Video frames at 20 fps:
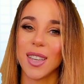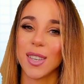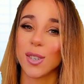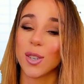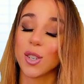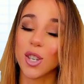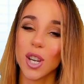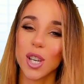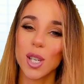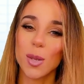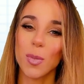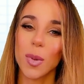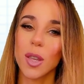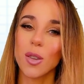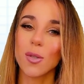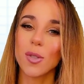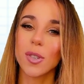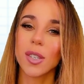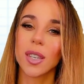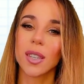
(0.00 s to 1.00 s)
So just by
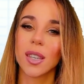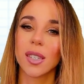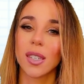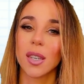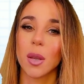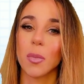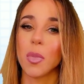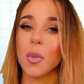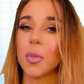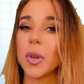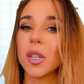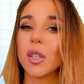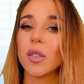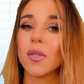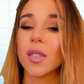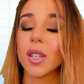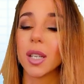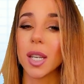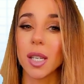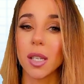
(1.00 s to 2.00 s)
using this simple piece
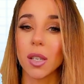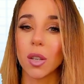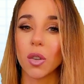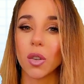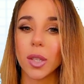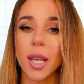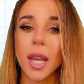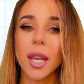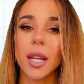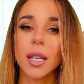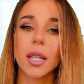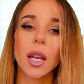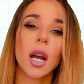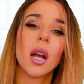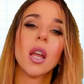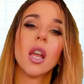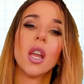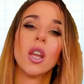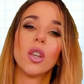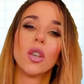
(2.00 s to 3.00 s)
of statistical data,